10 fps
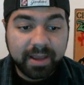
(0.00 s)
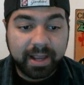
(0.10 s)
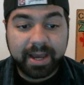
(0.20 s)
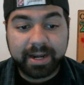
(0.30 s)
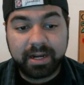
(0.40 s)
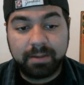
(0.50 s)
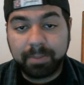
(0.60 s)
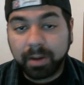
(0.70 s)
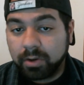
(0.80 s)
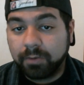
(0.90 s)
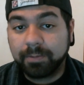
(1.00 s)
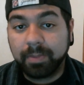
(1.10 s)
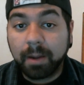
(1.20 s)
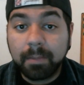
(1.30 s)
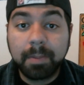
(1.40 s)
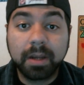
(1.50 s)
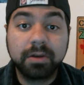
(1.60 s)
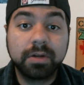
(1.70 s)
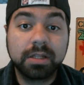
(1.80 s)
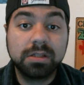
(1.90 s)
I got it in a bundle from the Humble
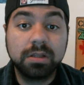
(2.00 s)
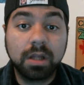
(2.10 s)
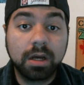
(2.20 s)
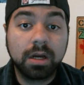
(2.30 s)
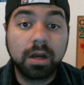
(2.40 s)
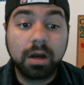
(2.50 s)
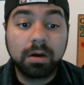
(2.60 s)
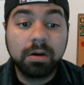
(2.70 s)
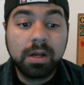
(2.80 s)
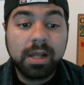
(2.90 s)
Bundle not too long ago.